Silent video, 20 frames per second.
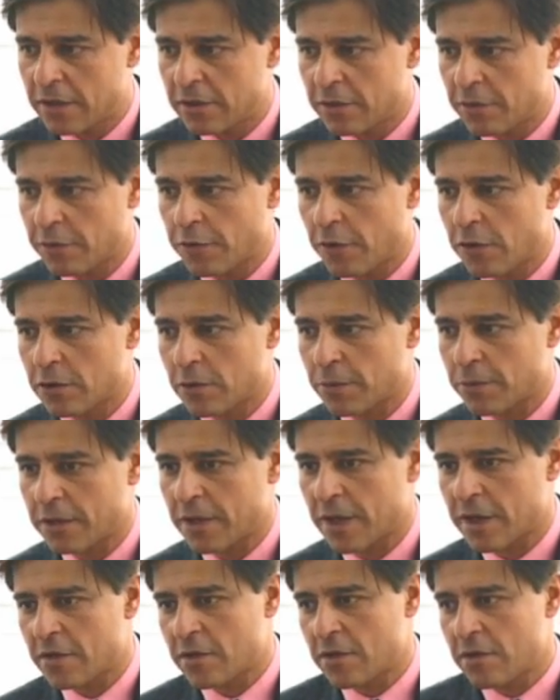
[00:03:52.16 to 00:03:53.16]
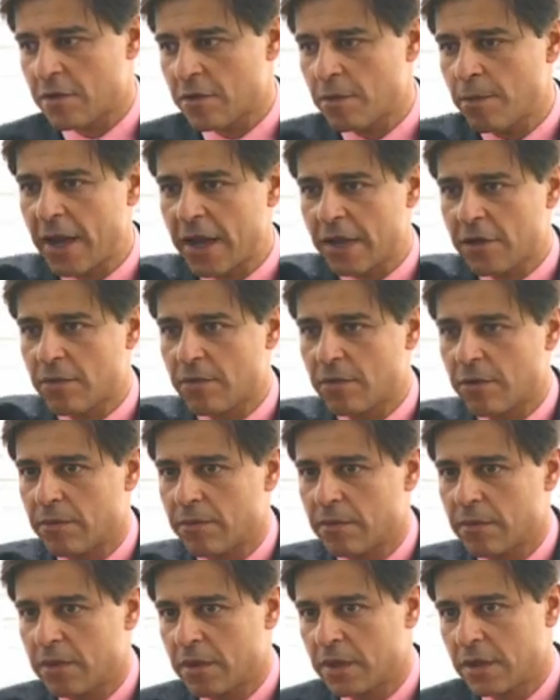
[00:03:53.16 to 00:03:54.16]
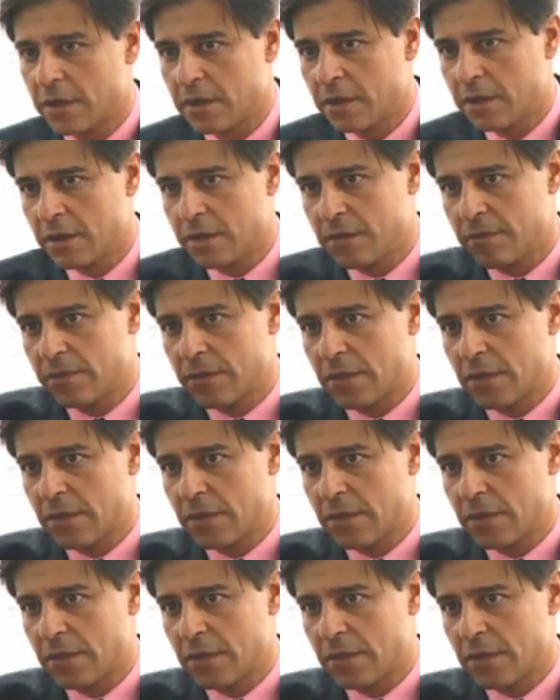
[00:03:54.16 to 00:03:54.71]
biology, patients to a new drug,